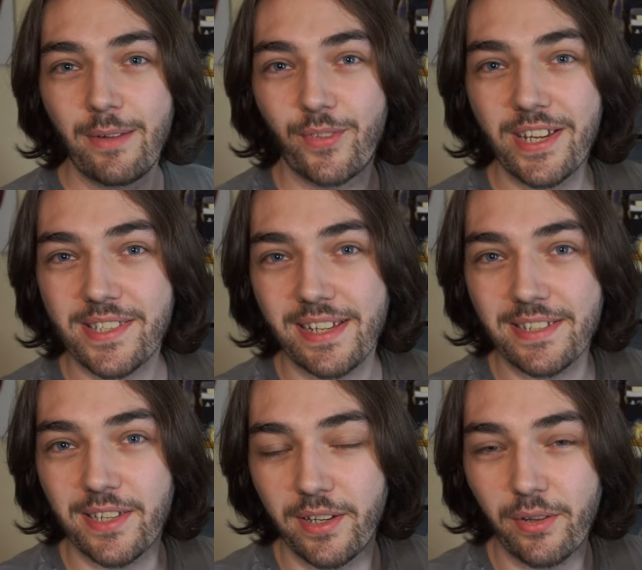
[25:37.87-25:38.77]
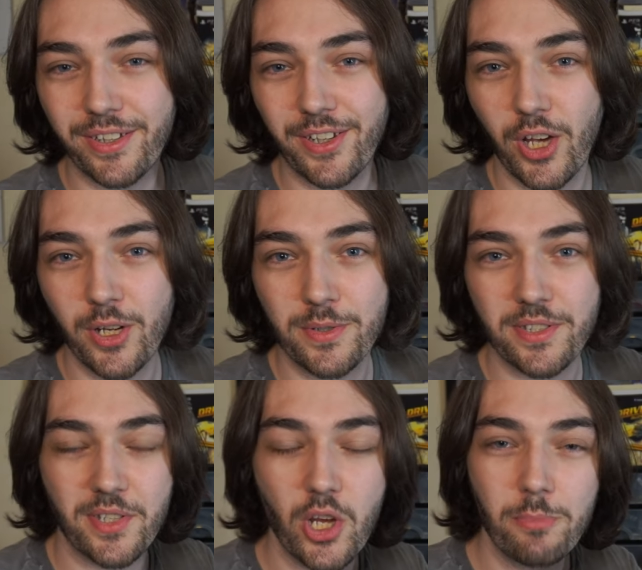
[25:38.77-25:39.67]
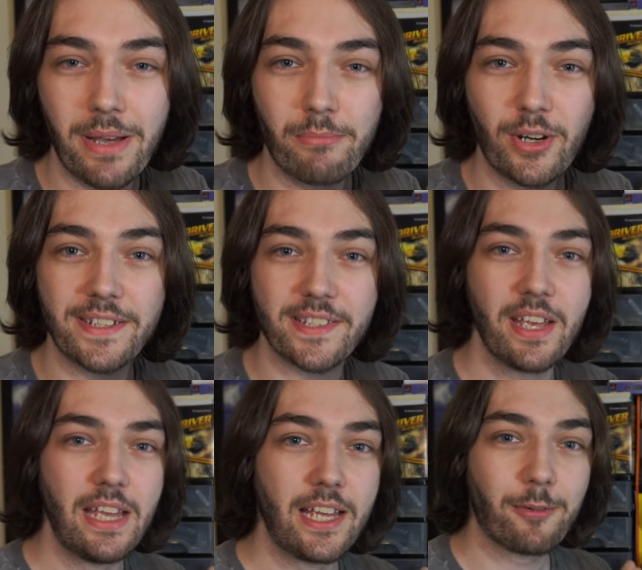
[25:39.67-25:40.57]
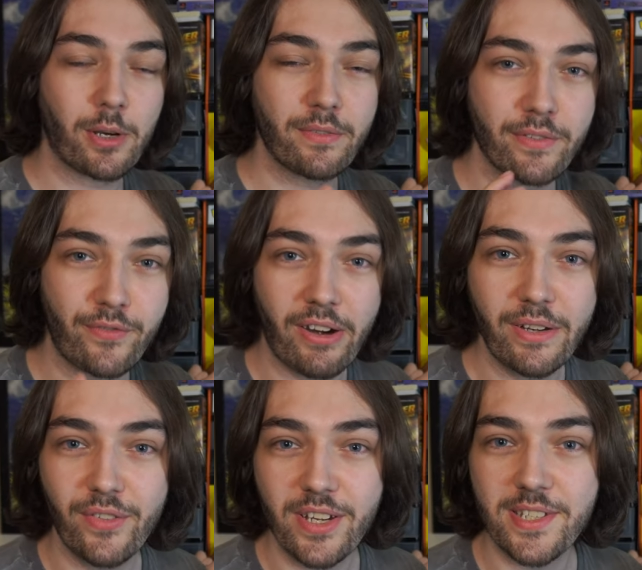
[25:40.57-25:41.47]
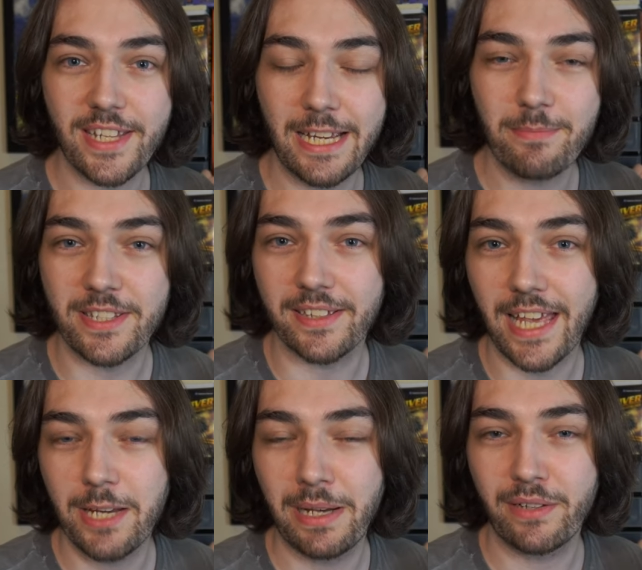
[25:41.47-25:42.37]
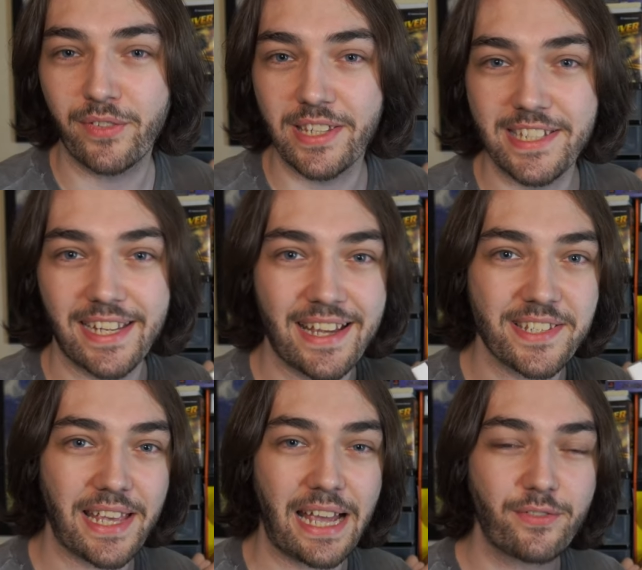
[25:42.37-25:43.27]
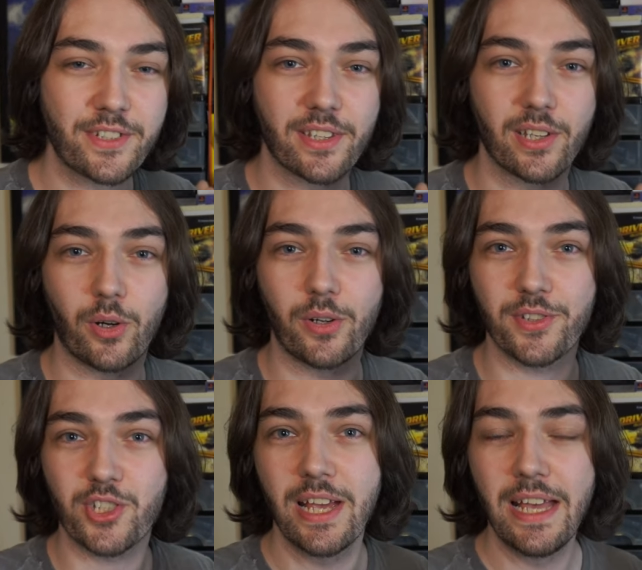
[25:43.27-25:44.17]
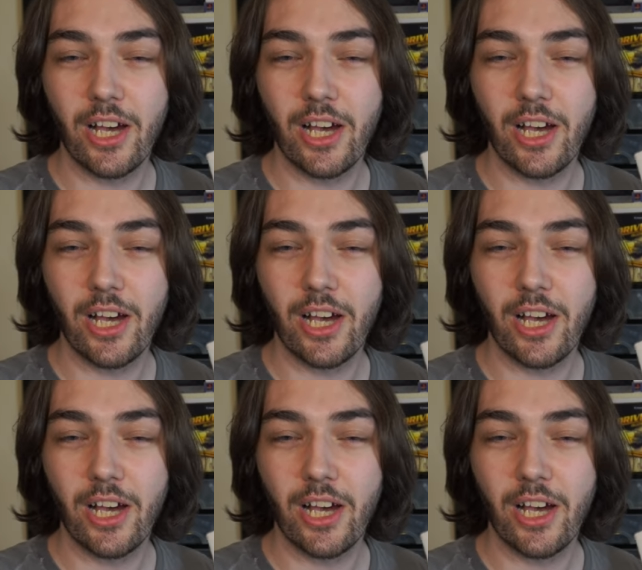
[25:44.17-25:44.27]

This is another Code 2 Memories, one of the very first games that came out for the DS after the launch.